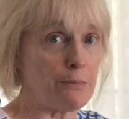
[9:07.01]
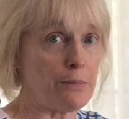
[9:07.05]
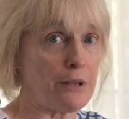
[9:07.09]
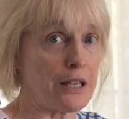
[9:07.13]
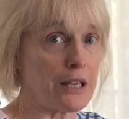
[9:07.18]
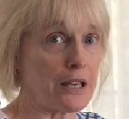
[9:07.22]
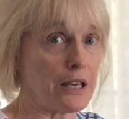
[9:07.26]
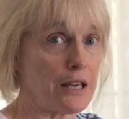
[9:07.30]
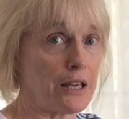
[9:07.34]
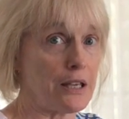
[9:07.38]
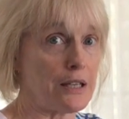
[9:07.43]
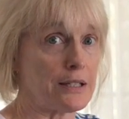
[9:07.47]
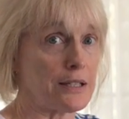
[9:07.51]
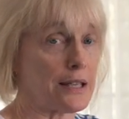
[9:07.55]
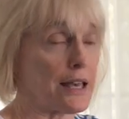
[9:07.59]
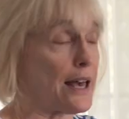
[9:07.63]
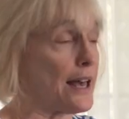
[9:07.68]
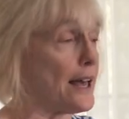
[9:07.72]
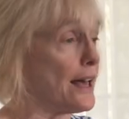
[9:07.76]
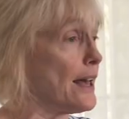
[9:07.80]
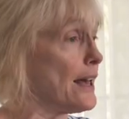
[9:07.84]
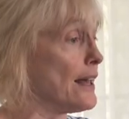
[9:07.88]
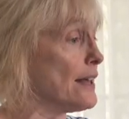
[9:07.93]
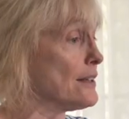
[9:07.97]
because
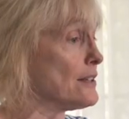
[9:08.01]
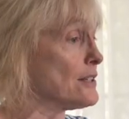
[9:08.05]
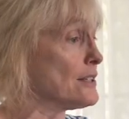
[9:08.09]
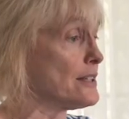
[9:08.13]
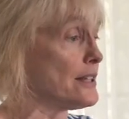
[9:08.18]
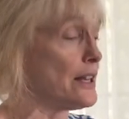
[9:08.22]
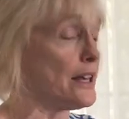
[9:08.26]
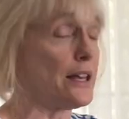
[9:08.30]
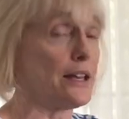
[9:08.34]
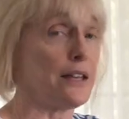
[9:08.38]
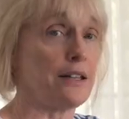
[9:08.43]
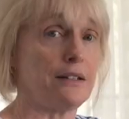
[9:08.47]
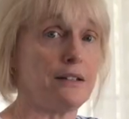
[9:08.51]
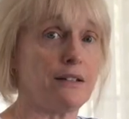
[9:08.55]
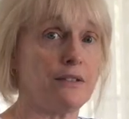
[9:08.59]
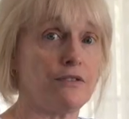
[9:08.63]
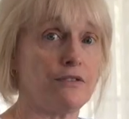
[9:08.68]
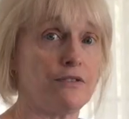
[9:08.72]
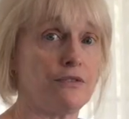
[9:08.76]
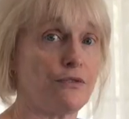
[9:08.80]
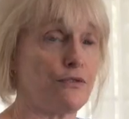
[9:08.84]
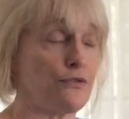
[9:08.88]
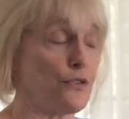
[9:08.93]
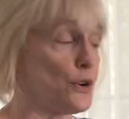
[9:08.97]
I said
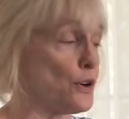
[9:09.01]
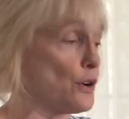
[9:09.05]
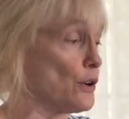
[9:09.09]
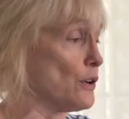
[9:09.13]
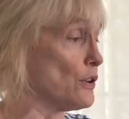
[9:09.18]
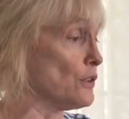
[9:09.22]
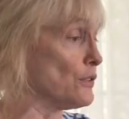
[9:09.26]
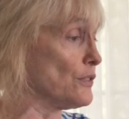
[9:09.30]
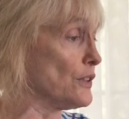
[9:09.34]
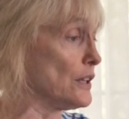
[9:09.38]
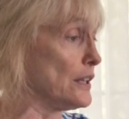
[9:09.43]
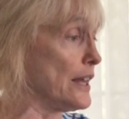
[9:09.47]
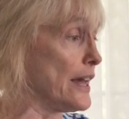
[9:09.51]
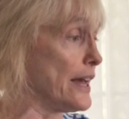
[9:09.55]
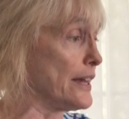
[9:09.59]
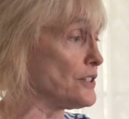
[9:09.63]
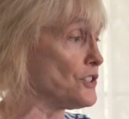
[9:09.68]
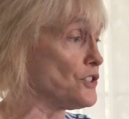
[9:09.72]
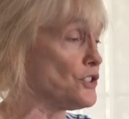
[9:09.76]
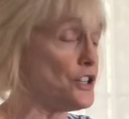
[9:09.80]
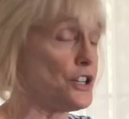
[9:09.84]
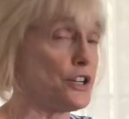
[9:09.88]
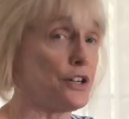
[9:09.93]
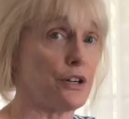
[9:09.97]
for the
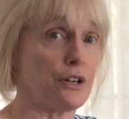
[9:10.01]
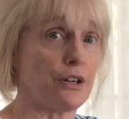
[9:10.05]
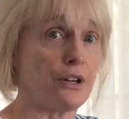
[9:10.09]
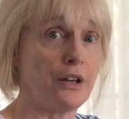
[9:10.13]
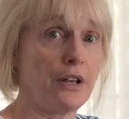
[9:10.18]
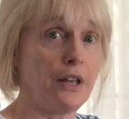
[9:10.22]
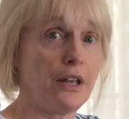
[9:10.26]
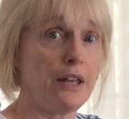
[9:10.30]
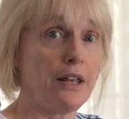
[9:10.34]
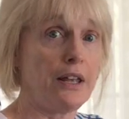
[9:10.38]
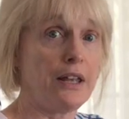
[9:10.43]
last year,